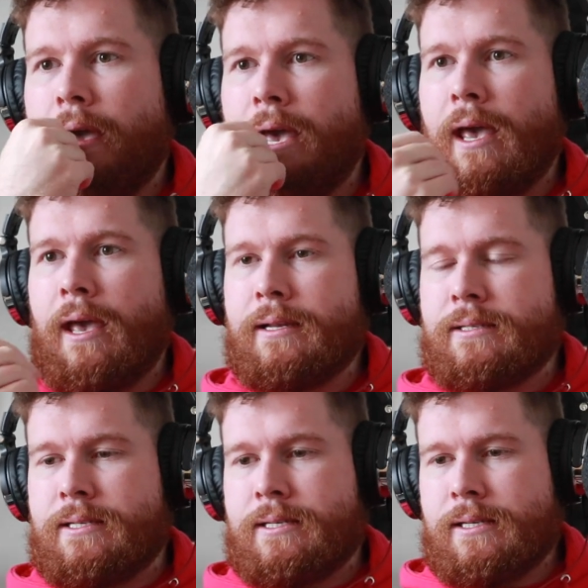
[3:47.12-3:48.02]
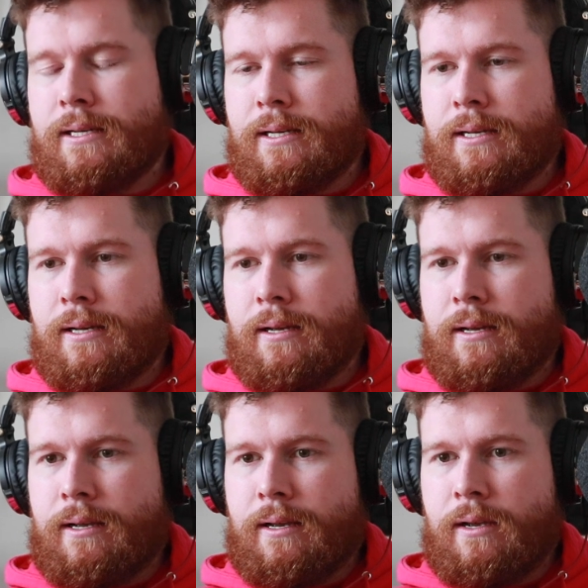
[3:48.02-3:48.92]
And
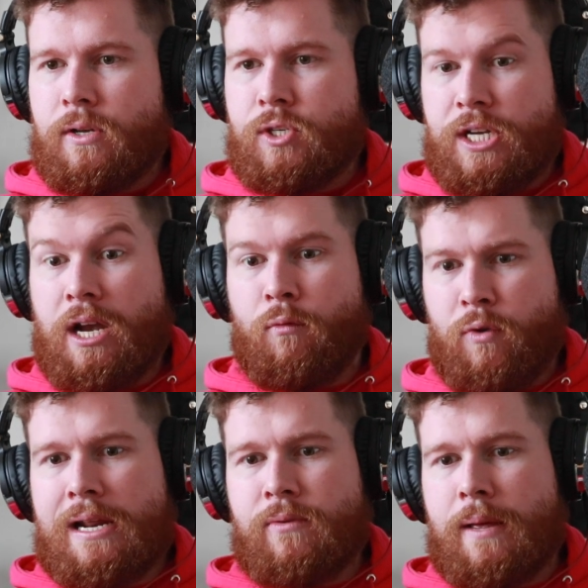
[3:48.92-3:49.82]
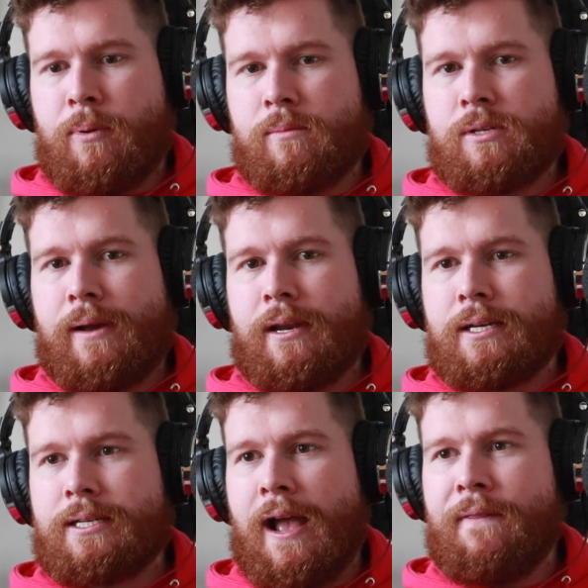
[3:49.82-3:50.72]
she got really, really pumped about
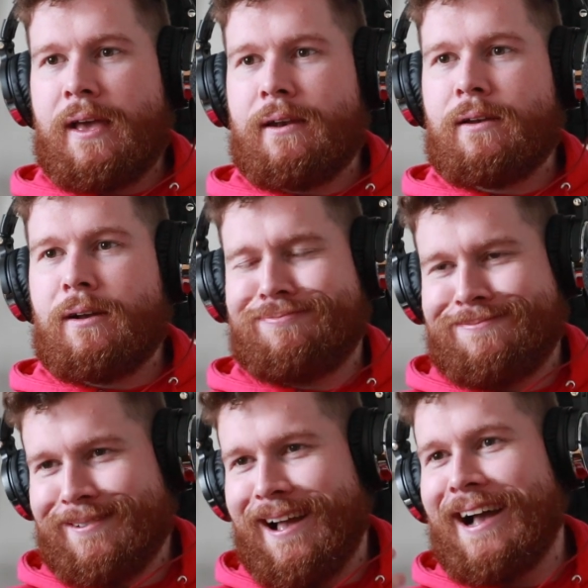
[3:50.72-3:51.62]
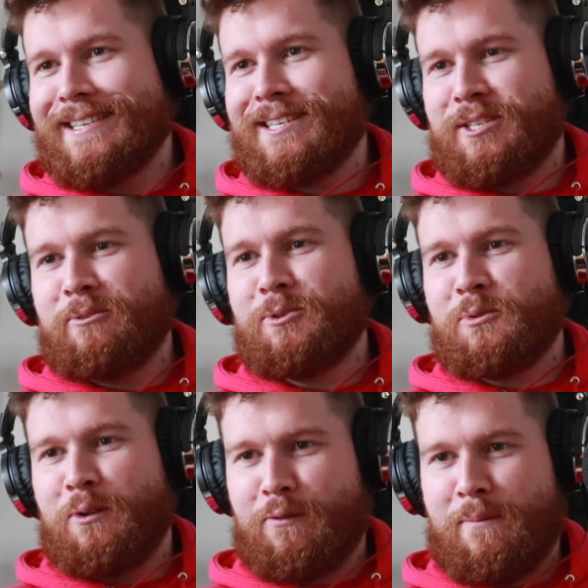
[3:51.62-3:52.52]
it. And then, as is
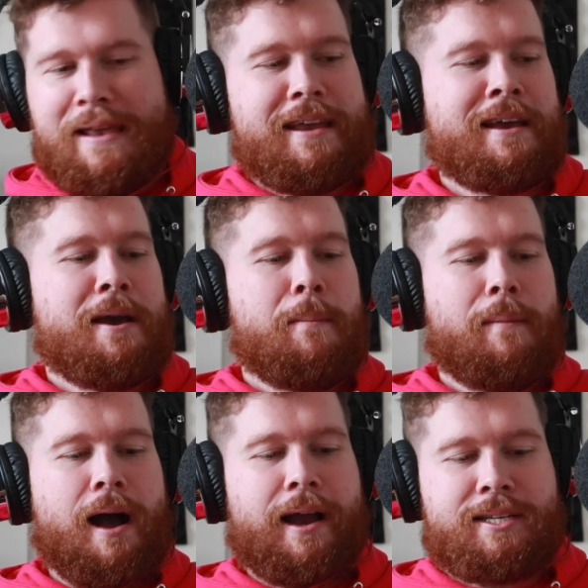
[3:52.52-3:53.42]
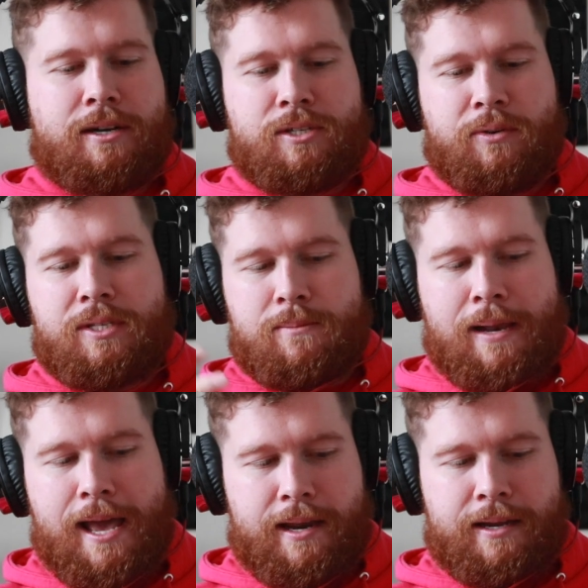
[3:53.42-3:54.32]
usual for me, I started doing some
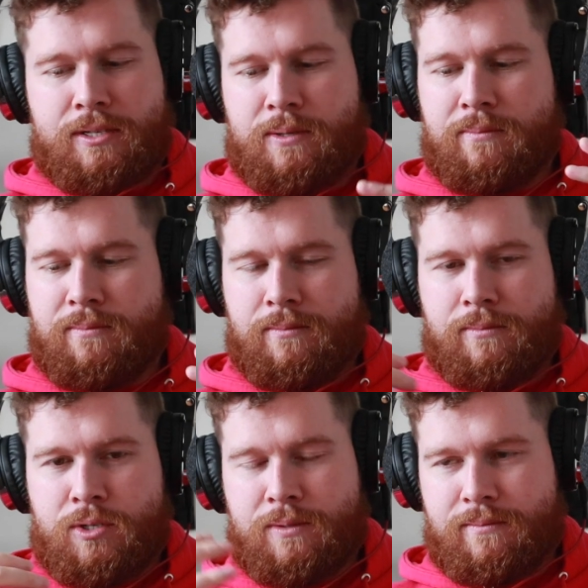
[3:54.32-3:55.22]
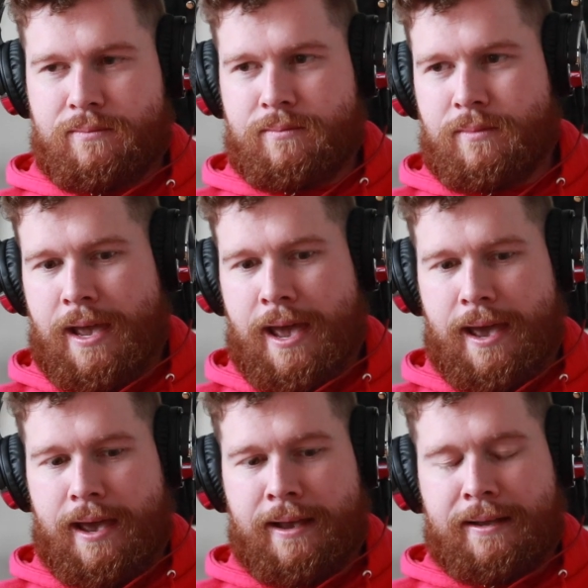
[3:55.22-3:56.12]
planning, some some
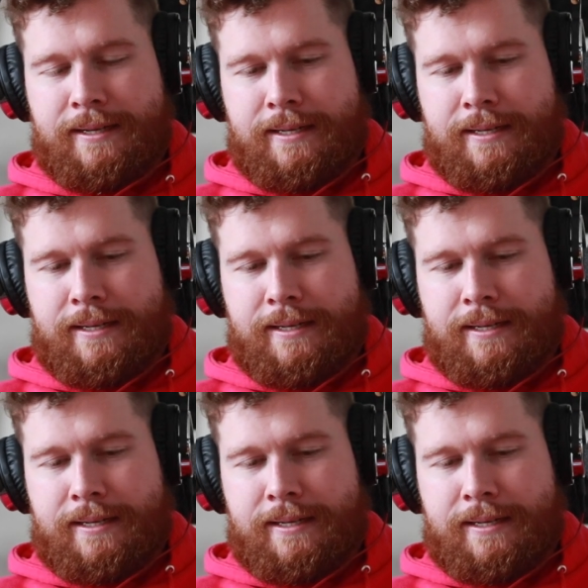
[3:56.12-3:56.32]
uh,